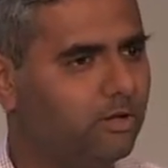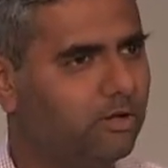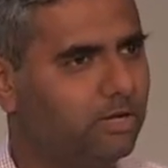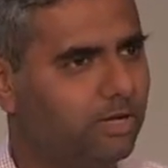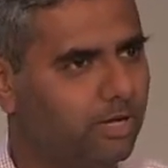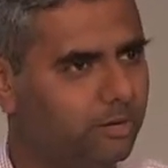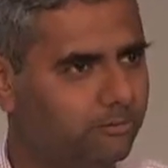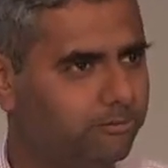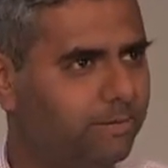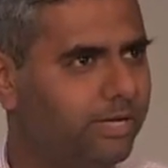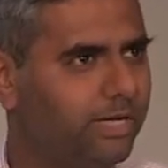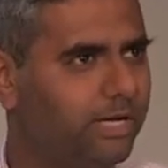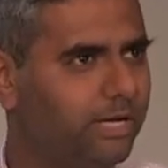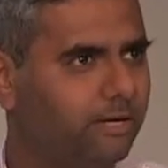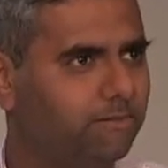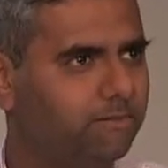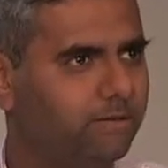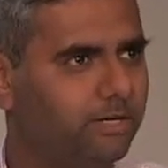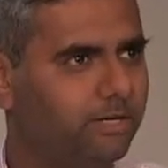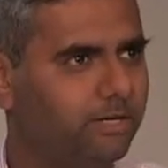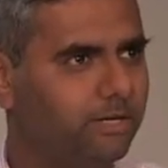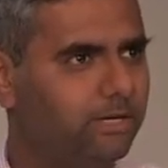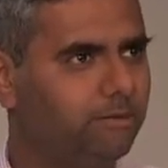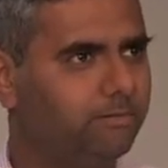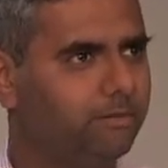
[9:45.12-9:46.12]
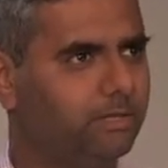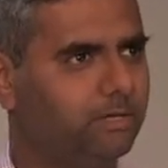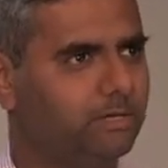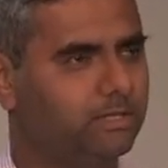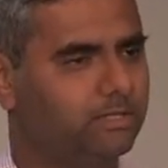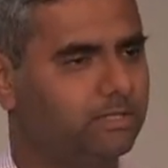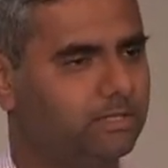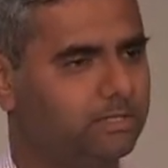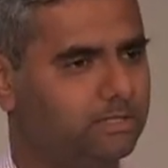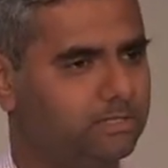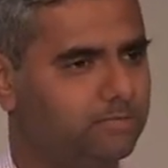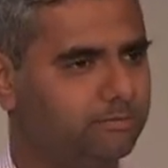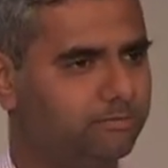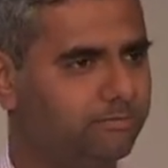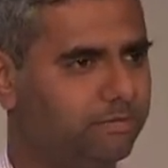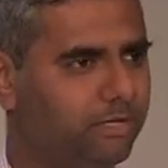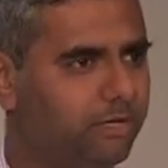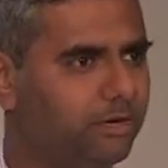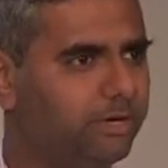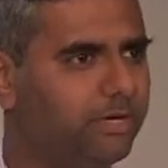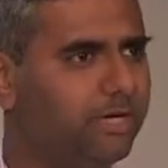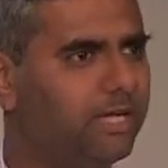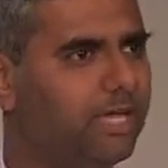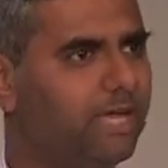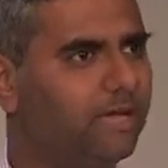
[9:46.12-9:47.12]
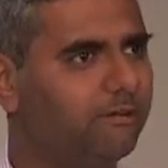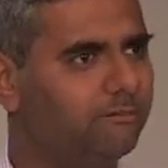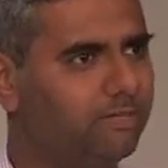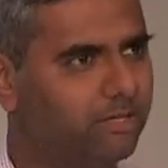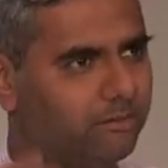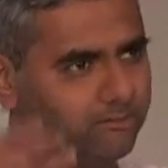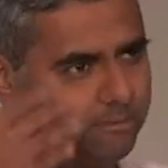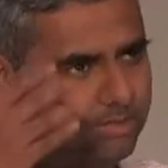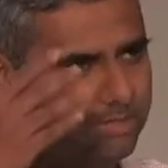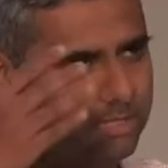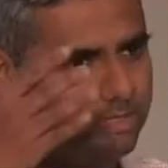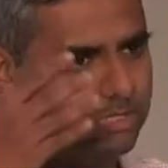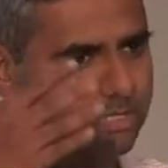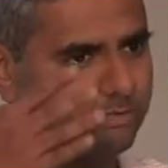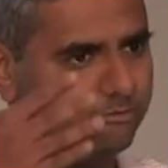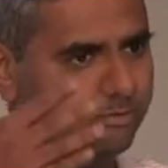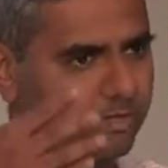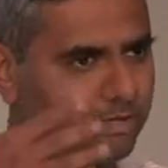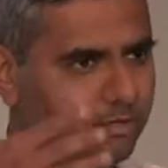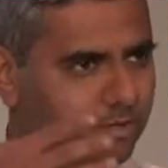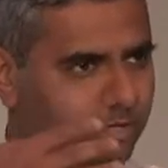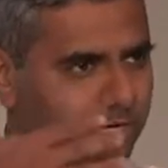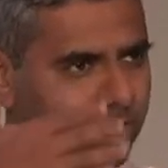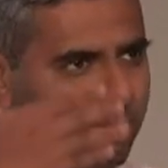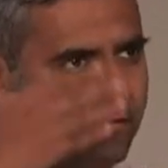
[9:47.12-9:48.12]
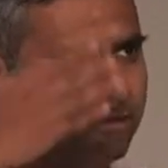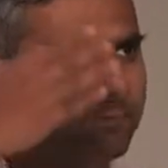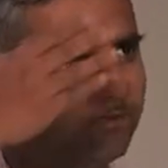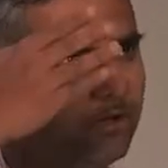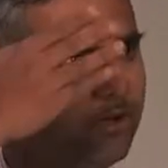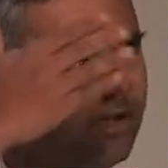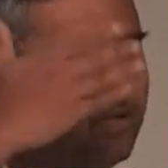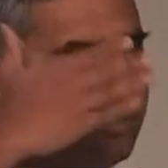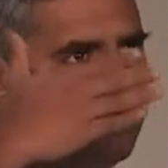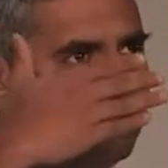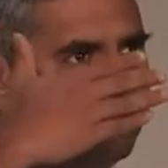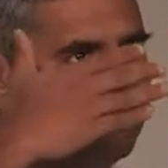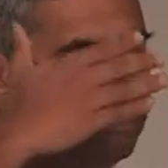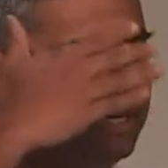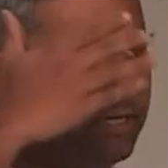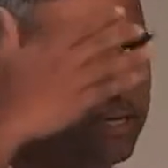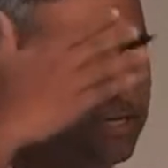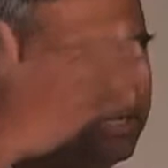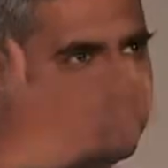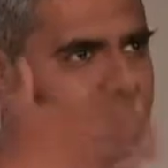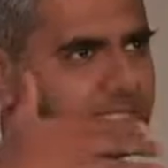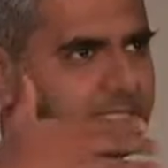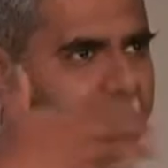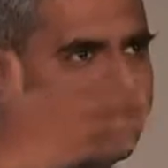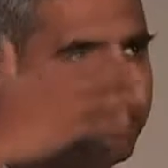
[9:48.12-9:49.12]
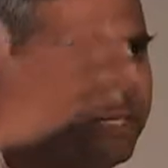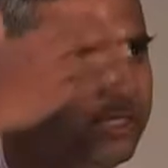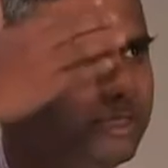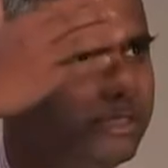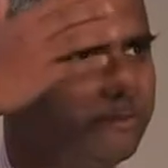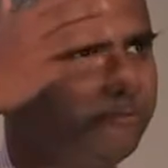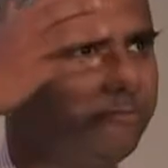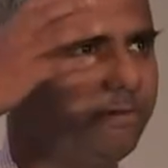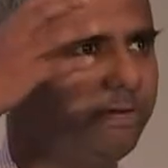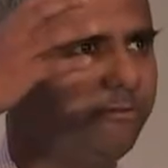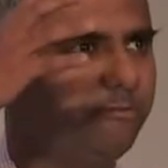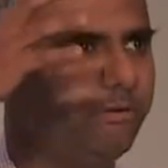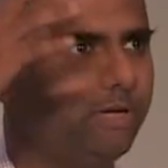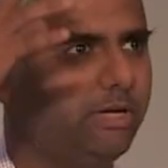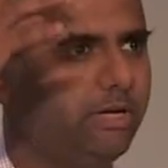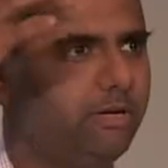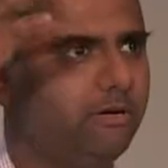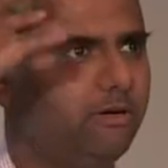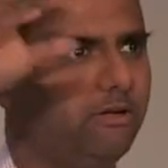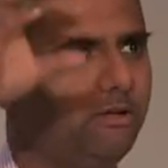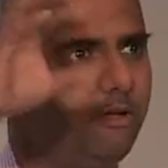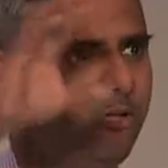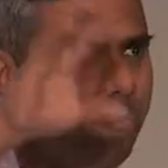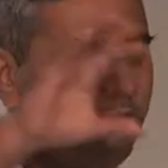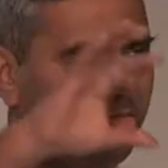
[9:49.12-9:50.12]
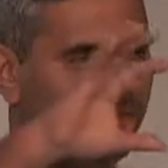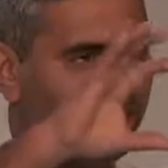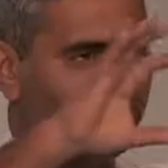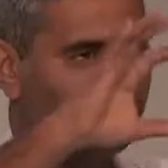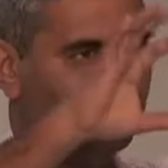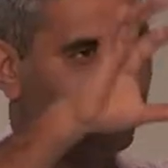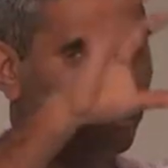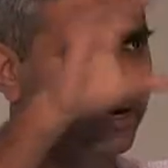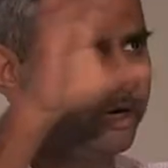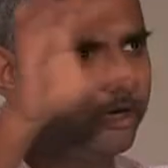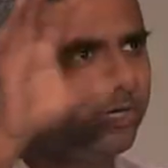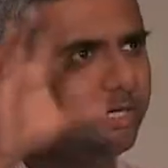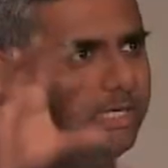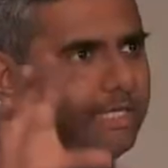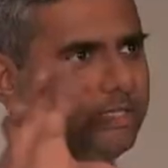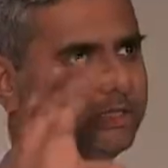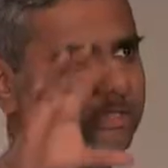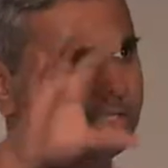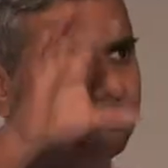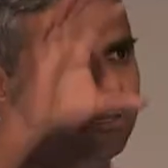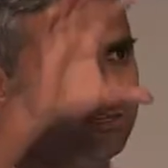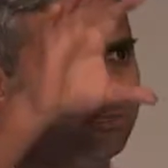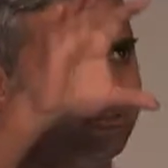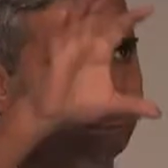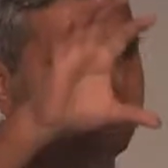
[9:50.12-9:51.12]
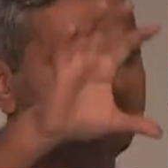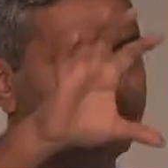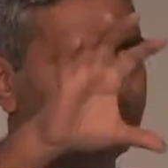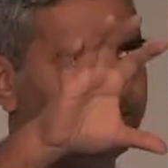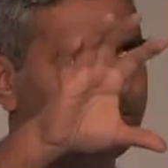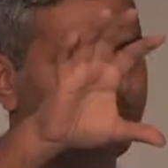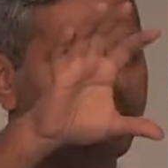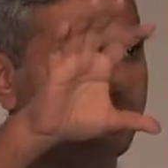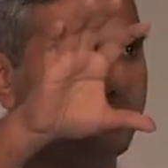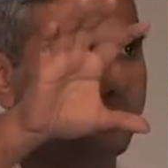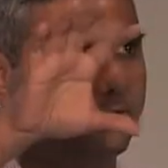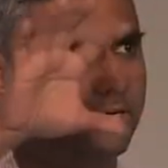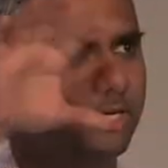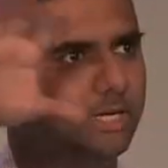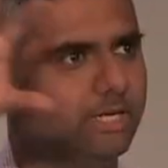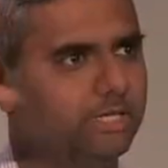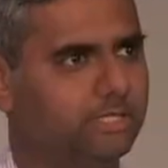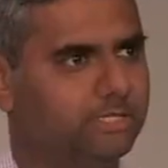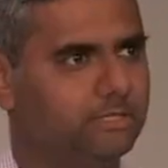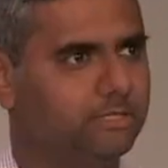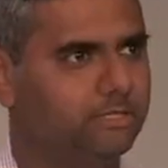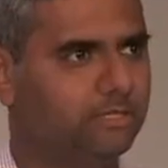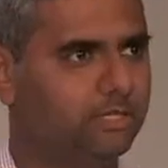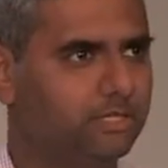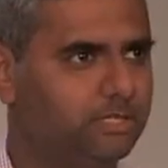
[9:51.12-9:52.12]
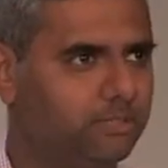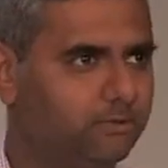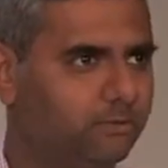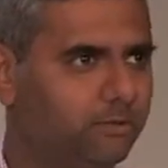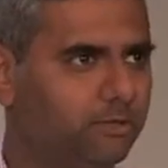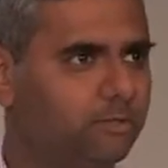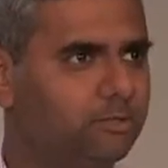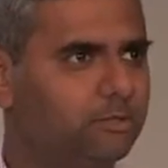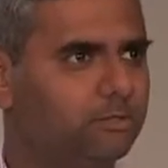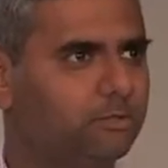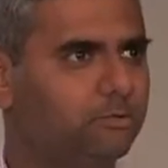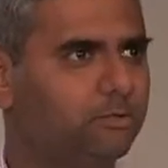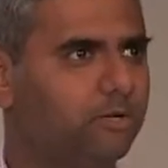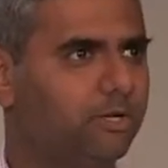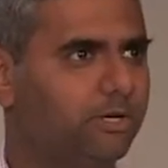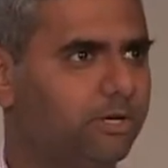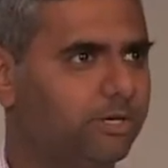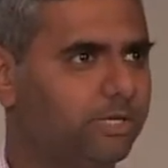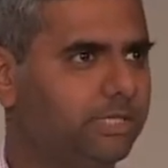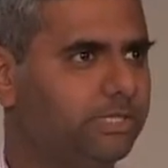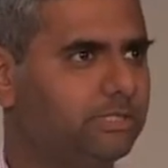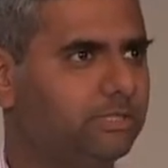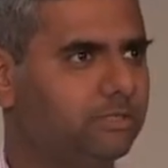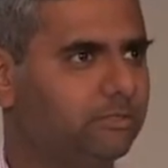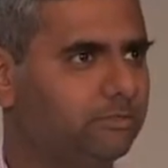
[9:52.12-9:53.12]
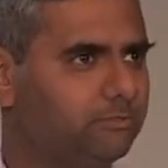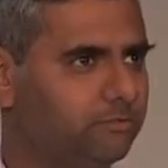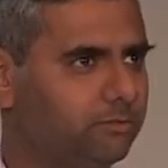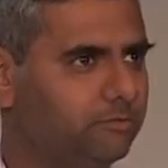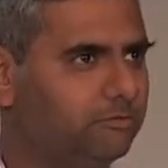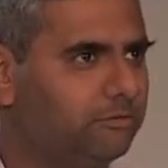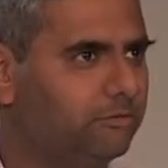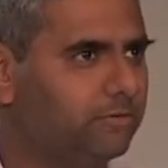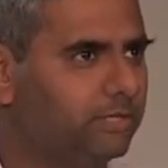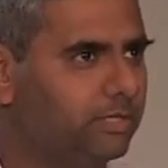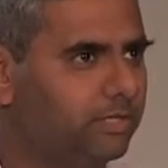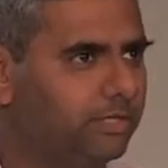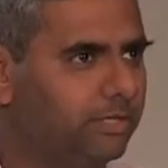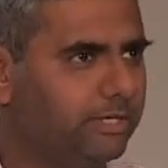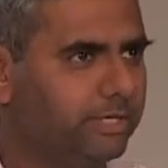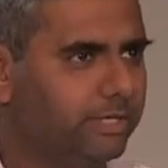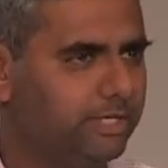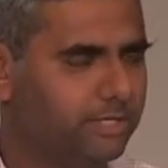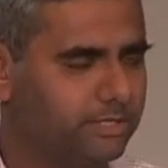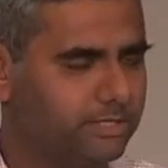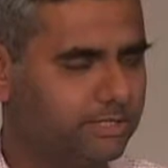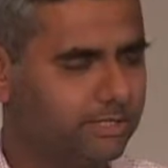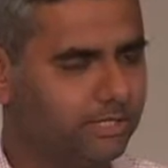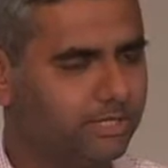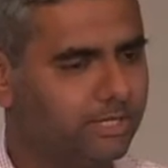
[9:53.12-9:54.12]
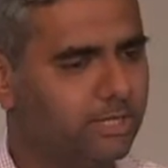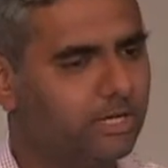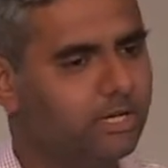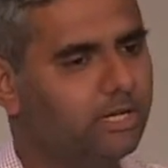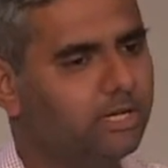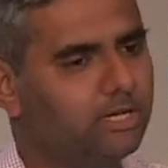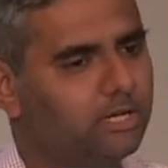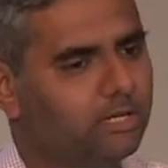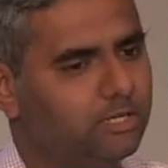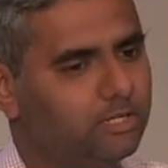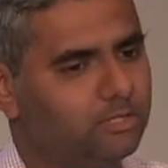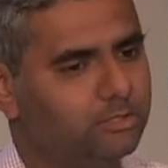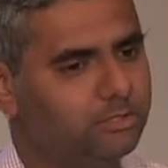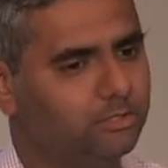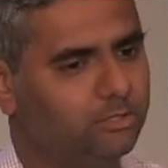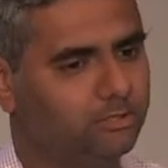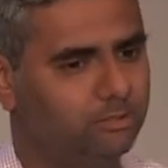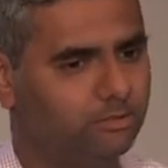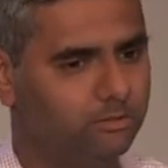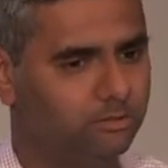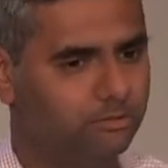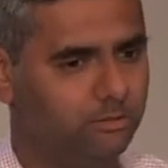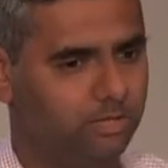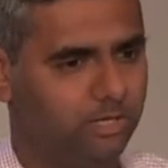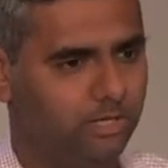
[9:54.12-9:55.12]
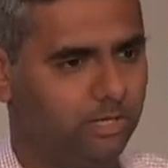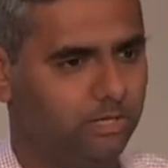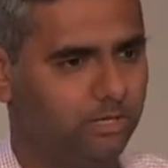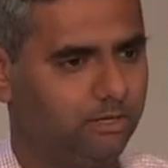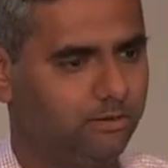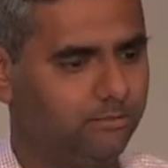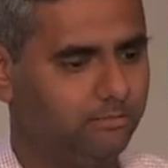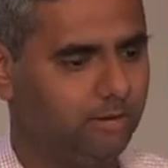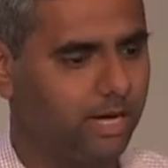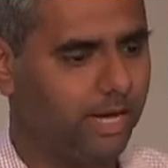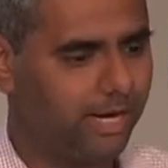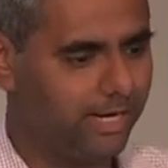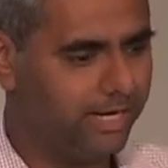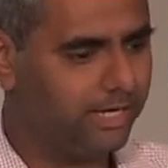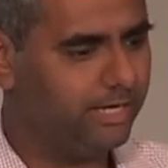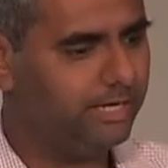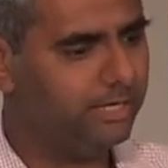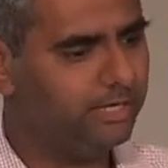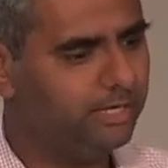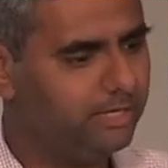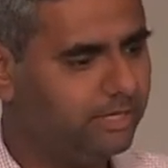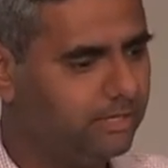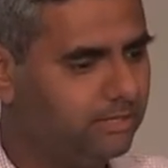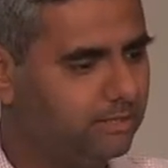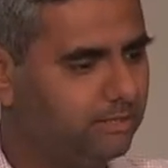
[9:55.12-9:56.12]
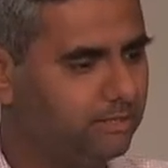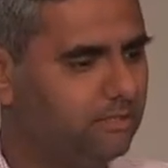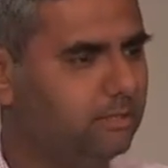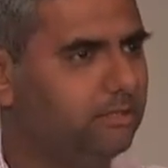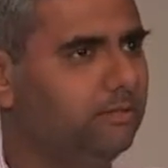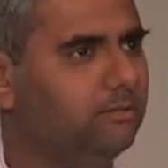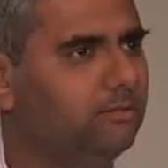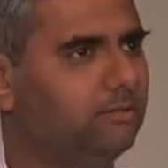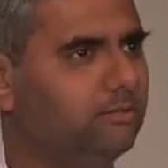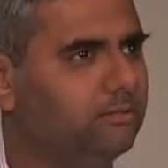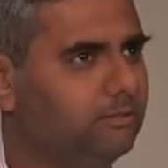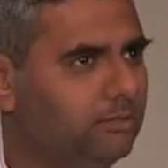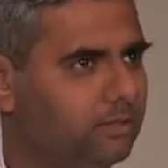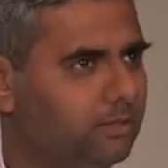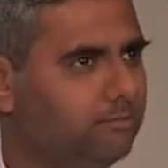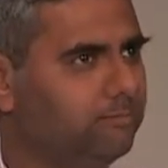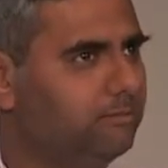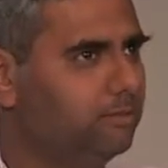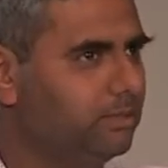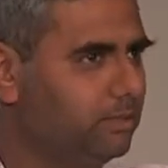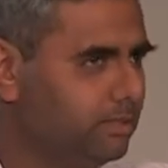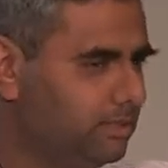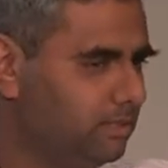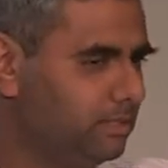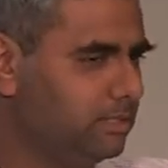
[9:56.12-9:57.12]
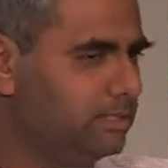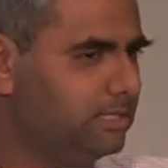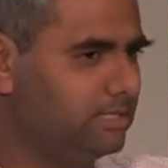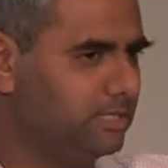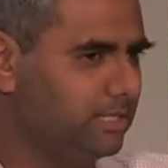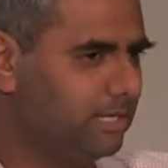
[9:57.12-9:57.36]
applicable here, because we already have the images and we don't have the registration between what region of the 40x corresponds to what region of the 400x, right? So ideally, you know, a